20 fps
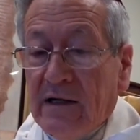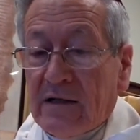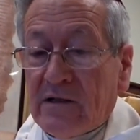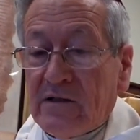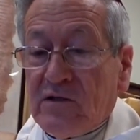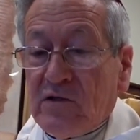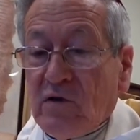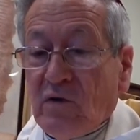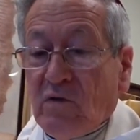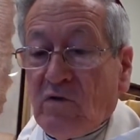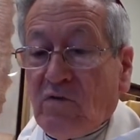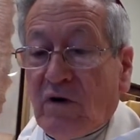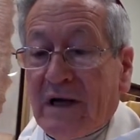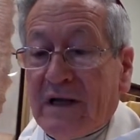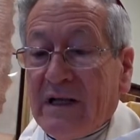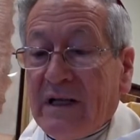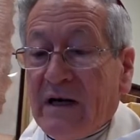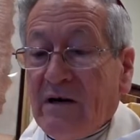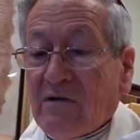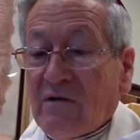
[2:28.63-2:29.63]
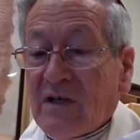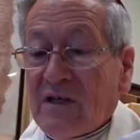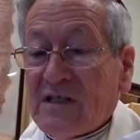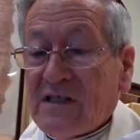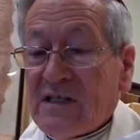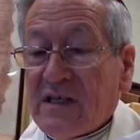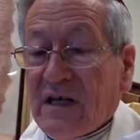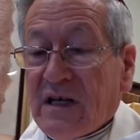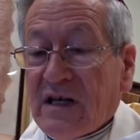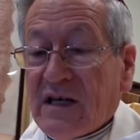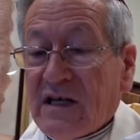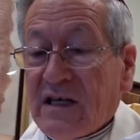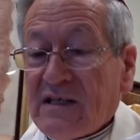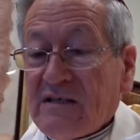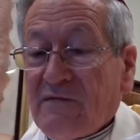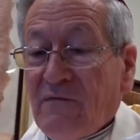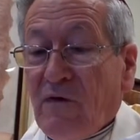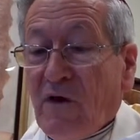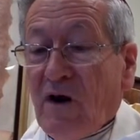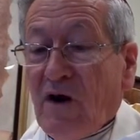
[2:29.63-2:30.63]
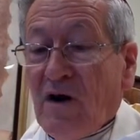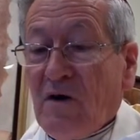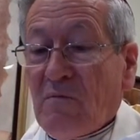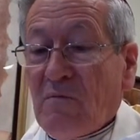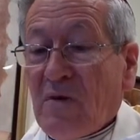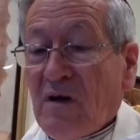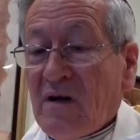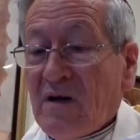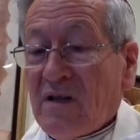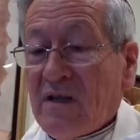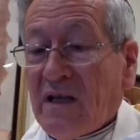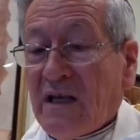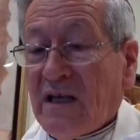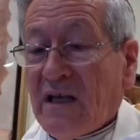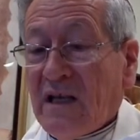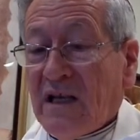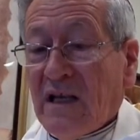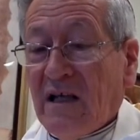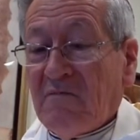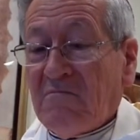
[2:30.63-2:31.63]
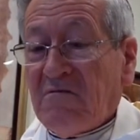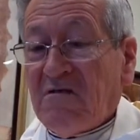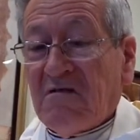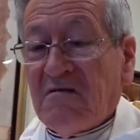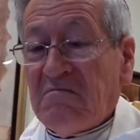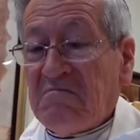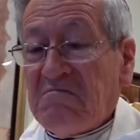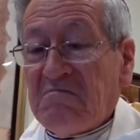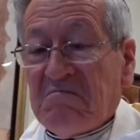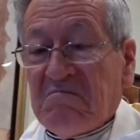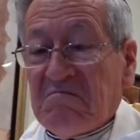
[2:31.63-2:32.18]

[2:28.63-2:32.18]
So right now, his farm that he labored